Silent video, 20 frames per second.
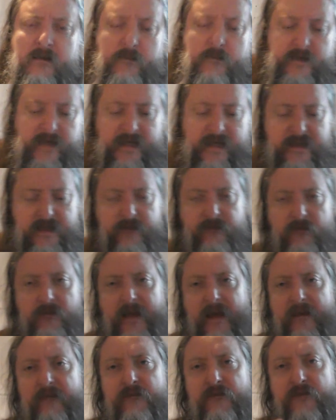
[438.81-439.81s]
protects him from
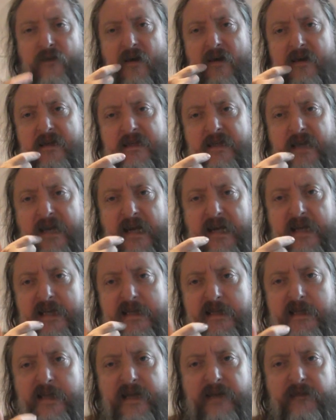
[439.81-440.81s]
getting flies stuck in his
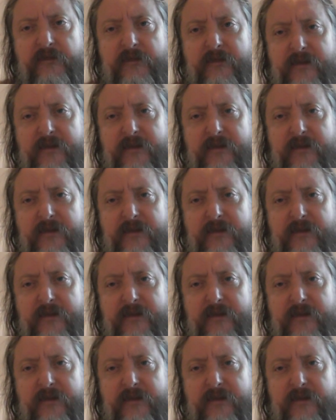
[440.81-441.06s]
teeth.